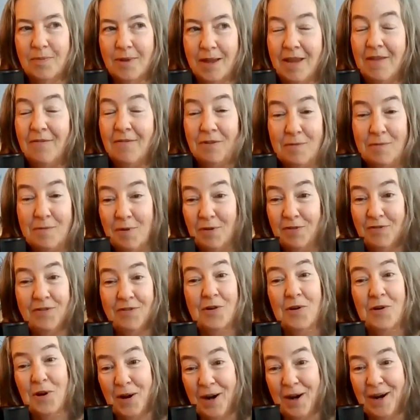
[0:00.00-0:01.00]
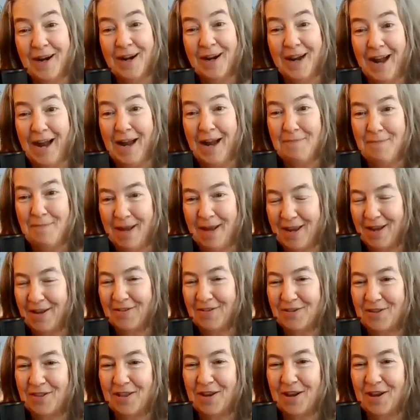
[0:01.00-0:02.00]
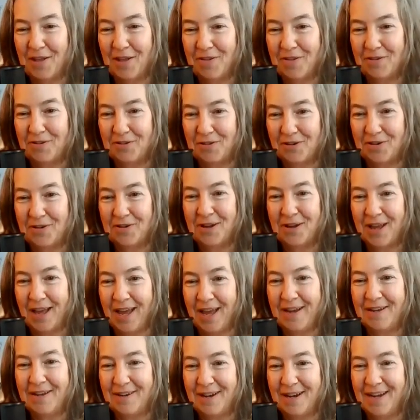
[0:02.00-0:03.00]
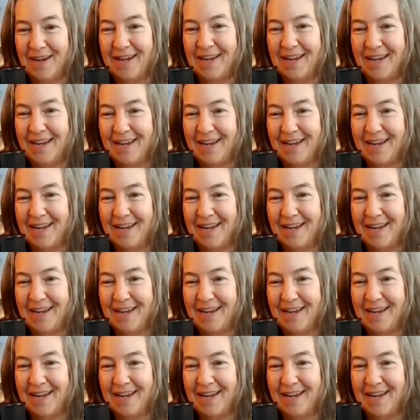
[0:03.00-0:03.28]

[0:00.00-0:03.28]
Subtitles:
Even before I'm making sure that others are okay, right?